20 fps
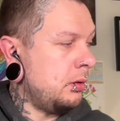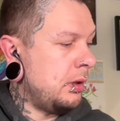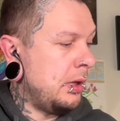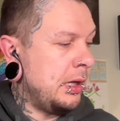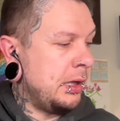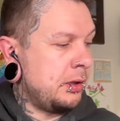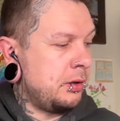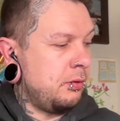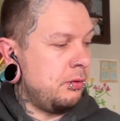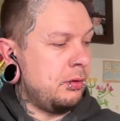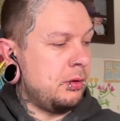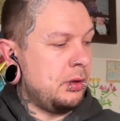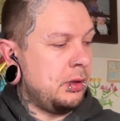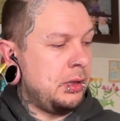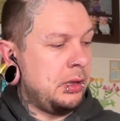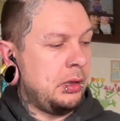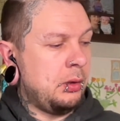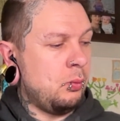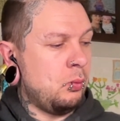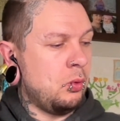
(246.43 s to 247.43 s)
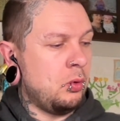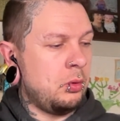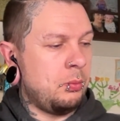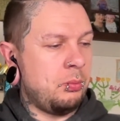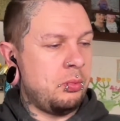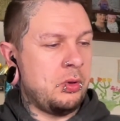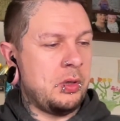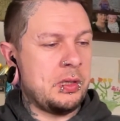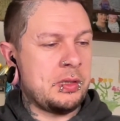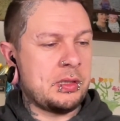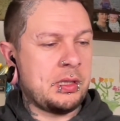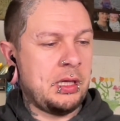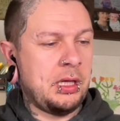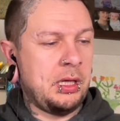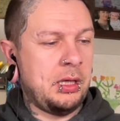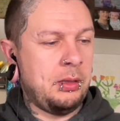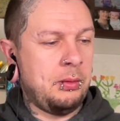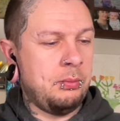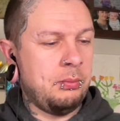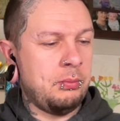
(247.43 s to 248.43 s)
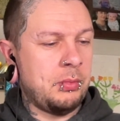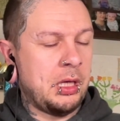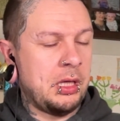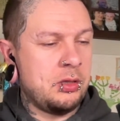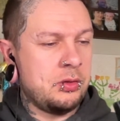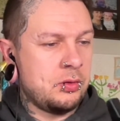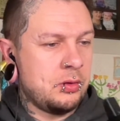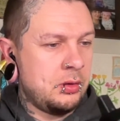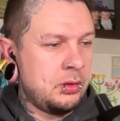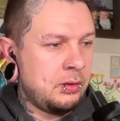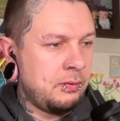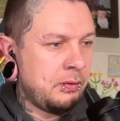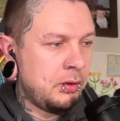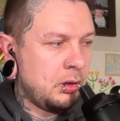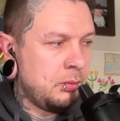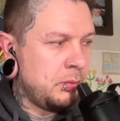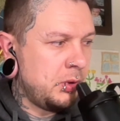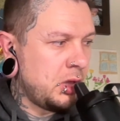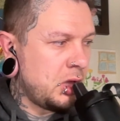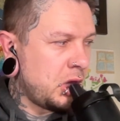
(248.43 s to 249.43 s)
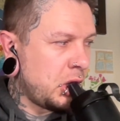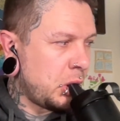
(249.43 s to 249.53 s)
accurately, WordPress game engine development.